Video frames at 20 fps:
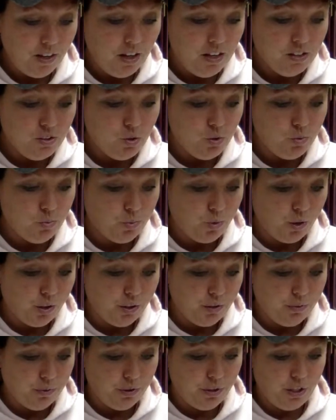it's
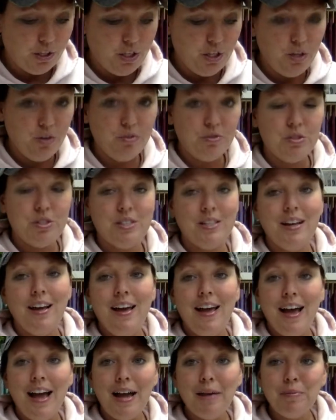really, really cute.
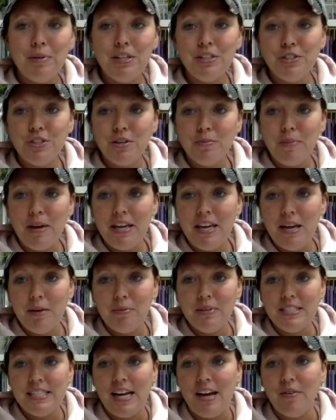I'm going to turn my
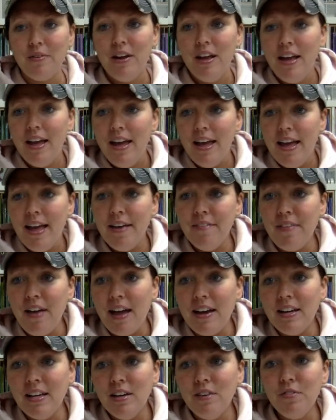camera down. If
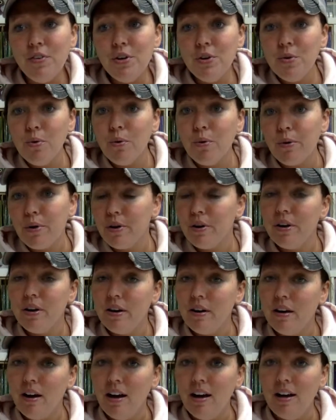any of you
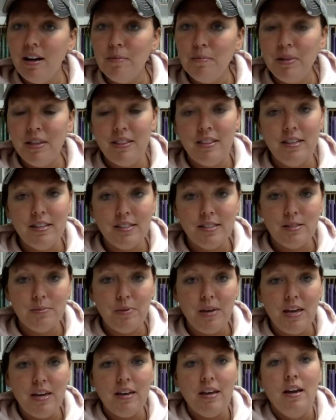order um, this
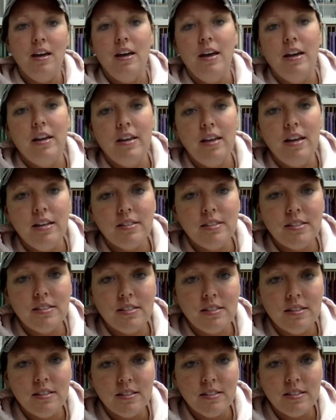week, it's
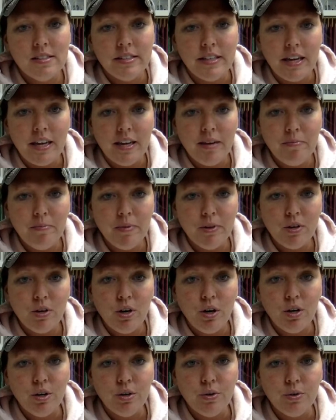the same
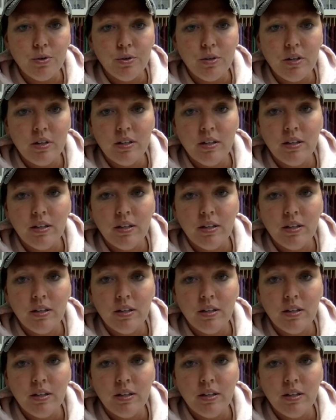code,